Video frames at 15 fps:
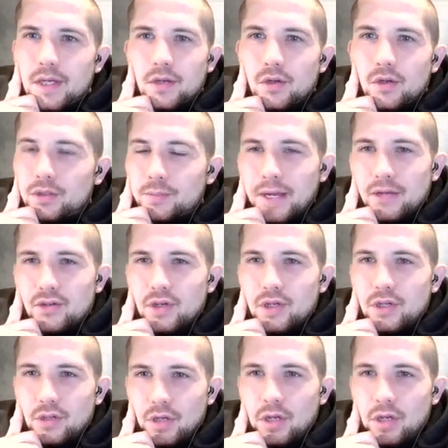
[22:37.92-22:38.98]
Look, the man,
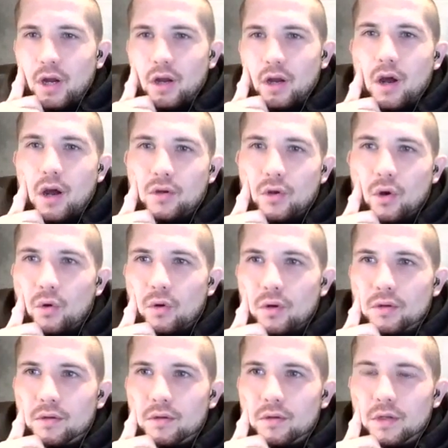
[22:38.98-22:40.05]
he, he got caught cold.